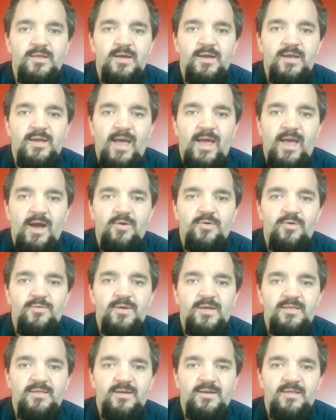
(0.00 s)
Like, how are
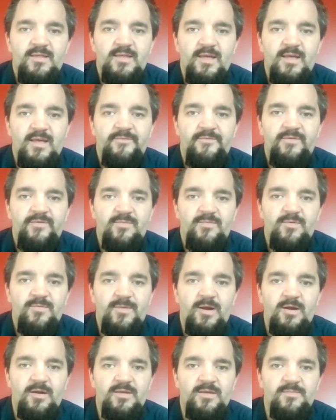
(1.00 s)
we successfully
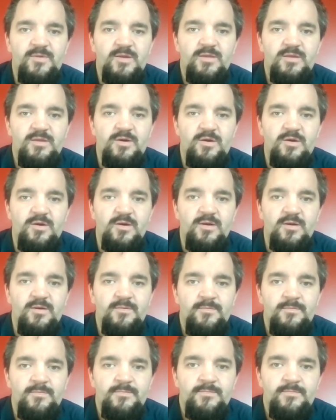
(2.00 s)
preparing them to start,
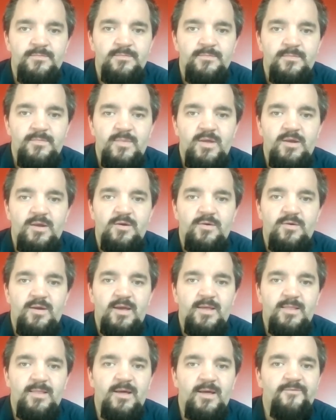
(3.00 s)

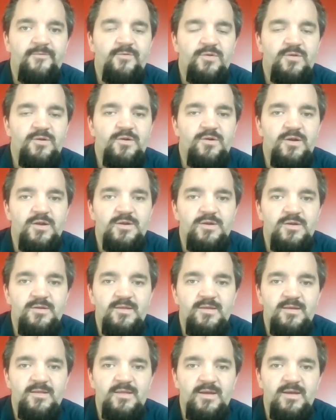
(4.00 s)
a life where they're going to
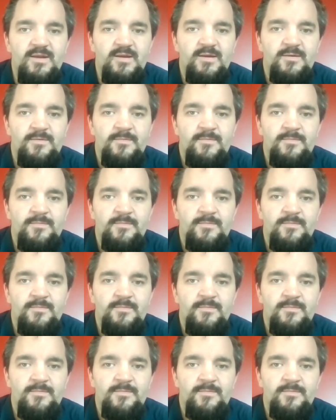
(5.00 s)
succeed?